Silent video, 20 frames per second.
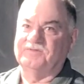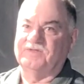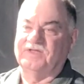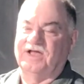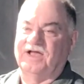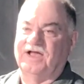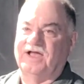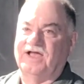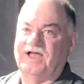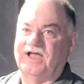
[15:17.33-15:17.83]

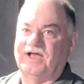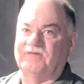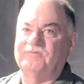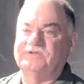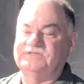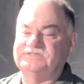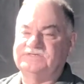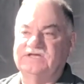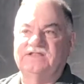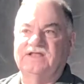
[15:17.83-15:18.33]
I
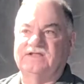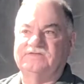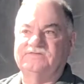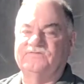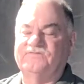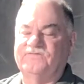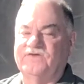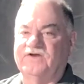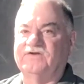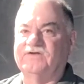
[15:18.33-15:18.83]
would say that's a
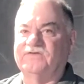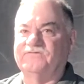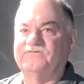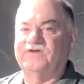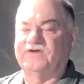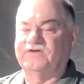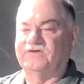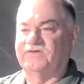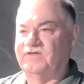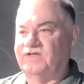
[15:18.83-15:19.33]

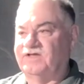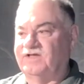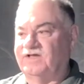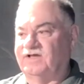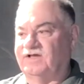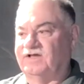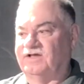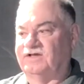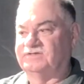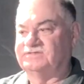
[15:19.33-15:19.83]
fair
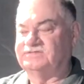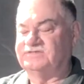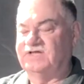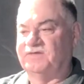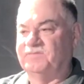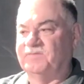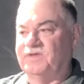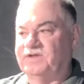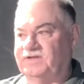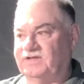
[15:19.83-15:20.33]

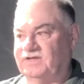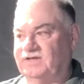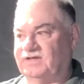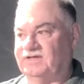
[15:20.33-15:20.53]
statement.